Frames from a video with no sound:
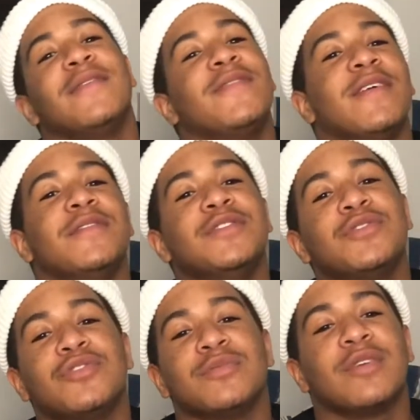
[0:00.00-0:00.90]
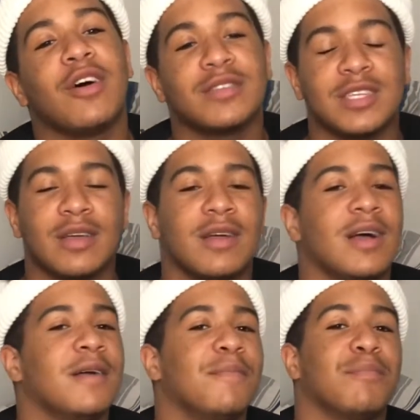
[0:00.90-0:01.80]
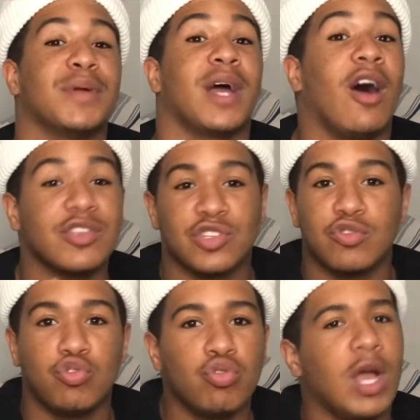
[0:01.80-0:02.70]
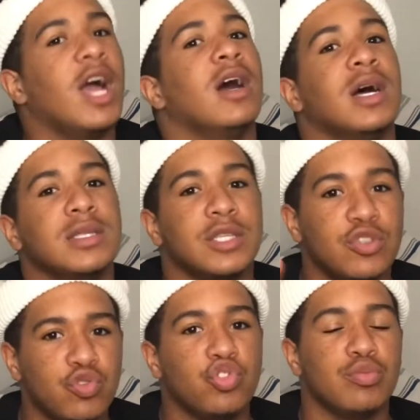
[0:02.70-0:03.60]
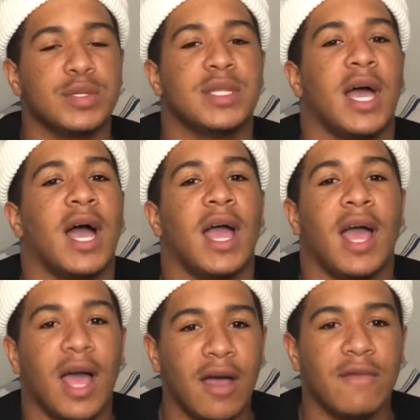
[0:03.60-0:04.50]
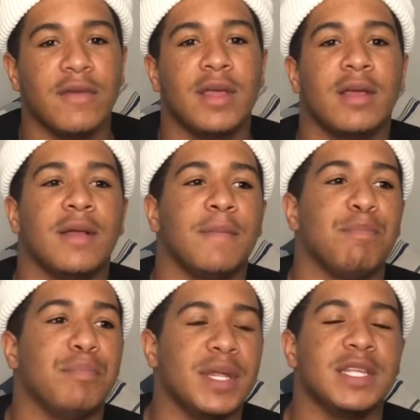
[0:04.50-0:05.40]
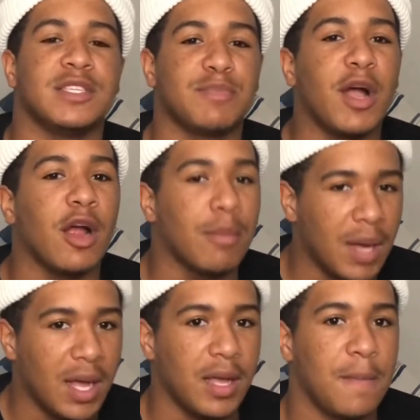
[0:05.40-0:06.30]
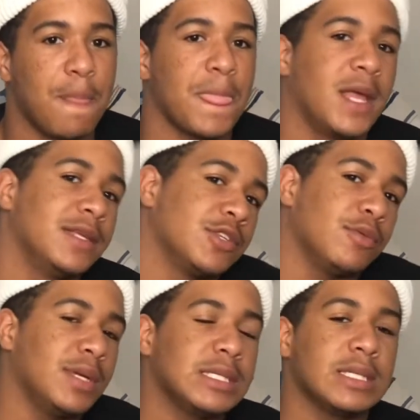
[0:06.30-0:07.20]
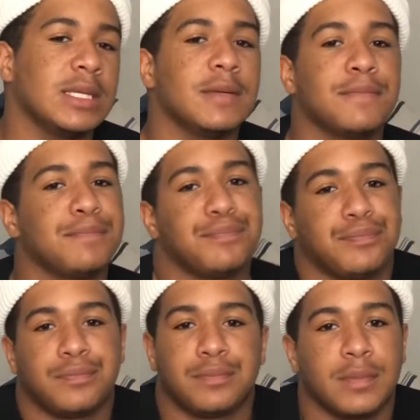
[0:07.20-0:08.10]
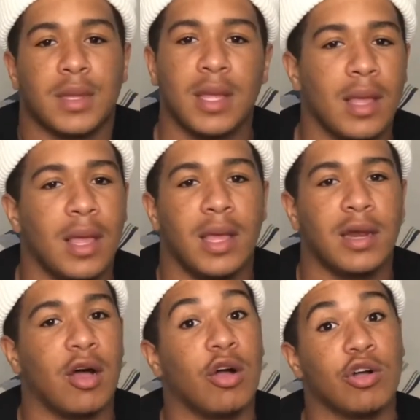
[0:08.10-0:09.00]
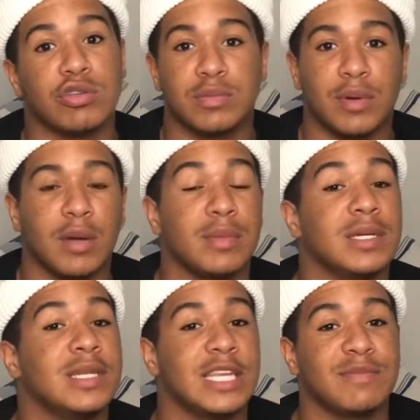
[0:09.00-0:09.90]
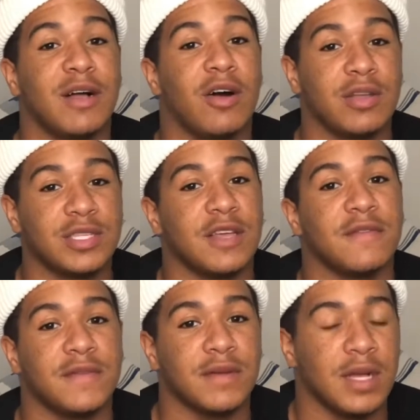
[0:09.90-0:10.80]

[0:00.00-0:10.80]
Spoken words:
Favorite YouTuber all time, huh? But I also do have other YouTubers that I have been inspired by. So basically, it all goes apart. But that's my all time favorite.